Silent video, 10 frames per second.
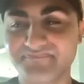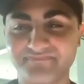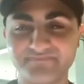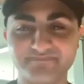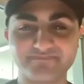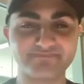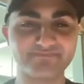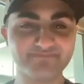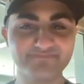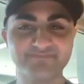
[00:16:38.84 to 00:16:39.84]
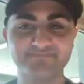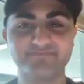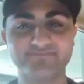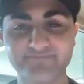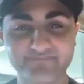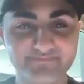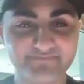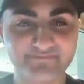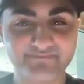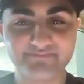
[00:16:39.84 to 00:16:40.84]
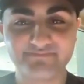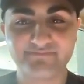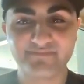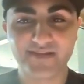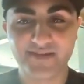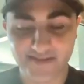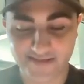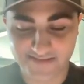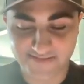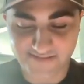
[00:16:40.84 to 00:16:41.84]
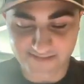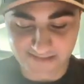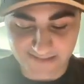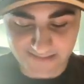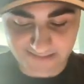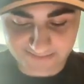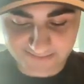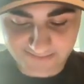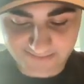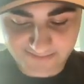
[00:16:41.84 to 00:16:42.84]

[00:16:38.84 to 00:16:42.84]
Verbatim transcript: Yeah, I think so. It's, uh...